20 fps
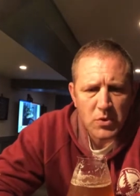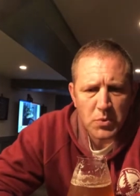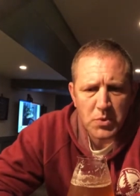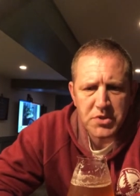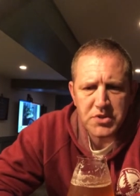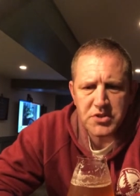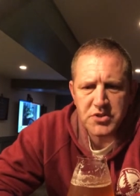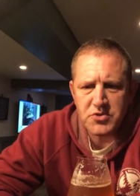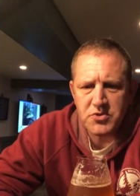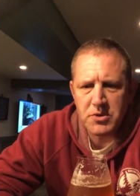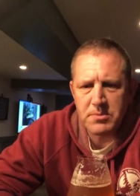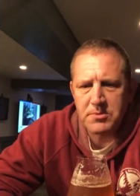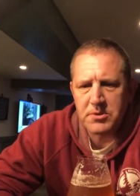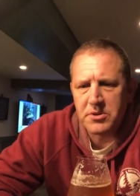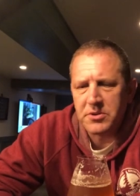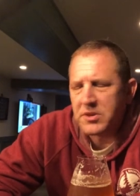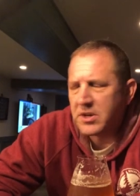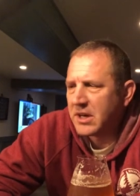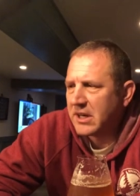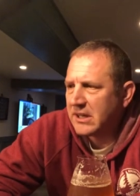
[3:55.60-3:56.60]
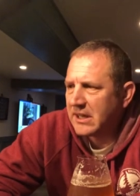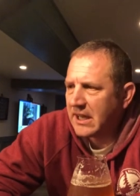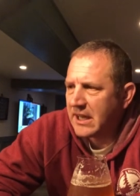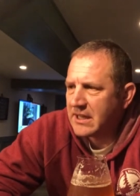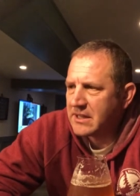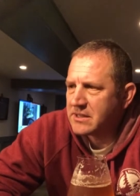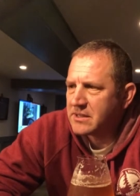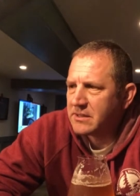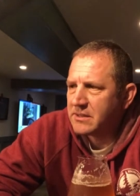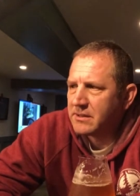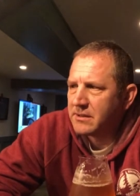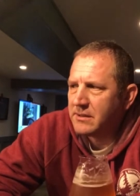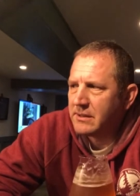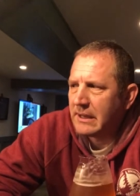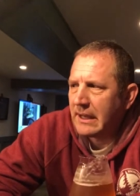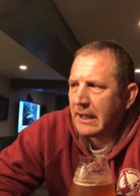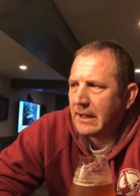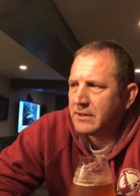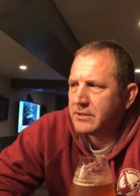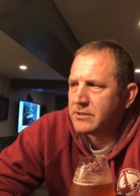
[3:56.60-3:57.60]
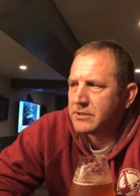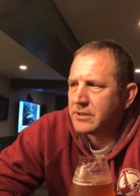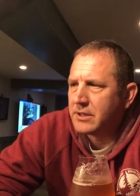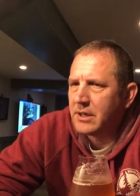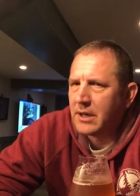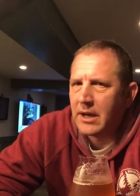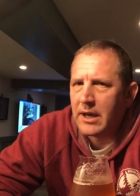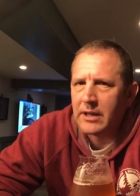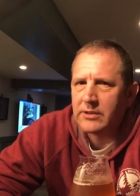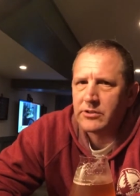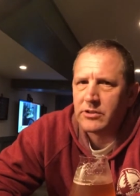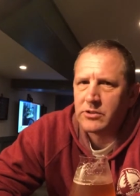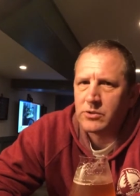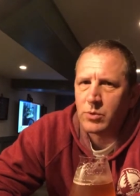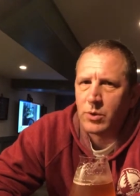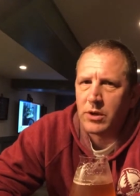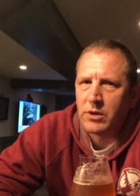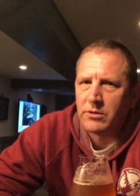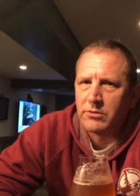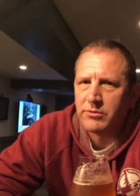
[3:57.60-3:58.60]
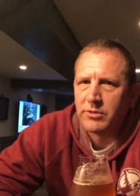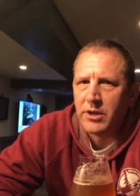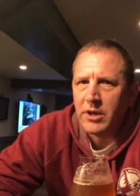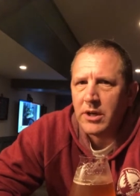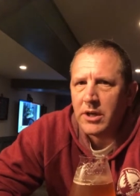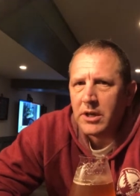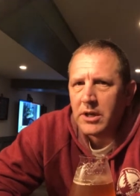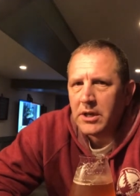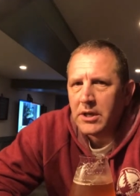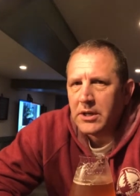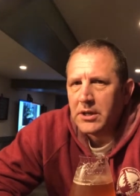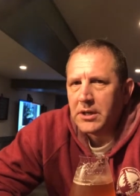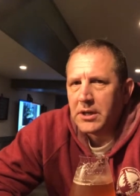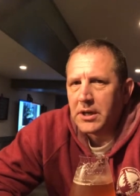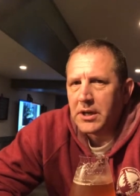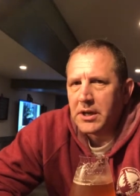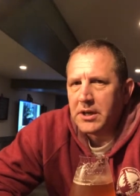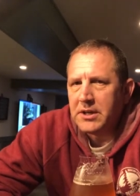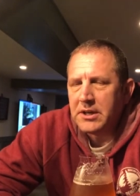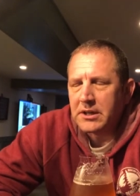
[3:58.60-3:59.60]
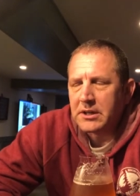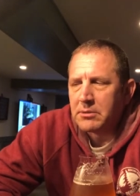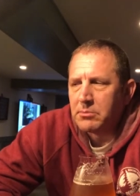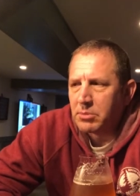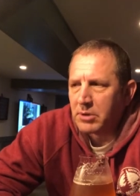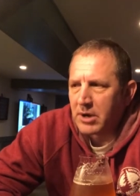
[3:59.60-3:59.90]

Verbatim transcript: one descriptor that I liked that uh, Exit 12 uh, Nick and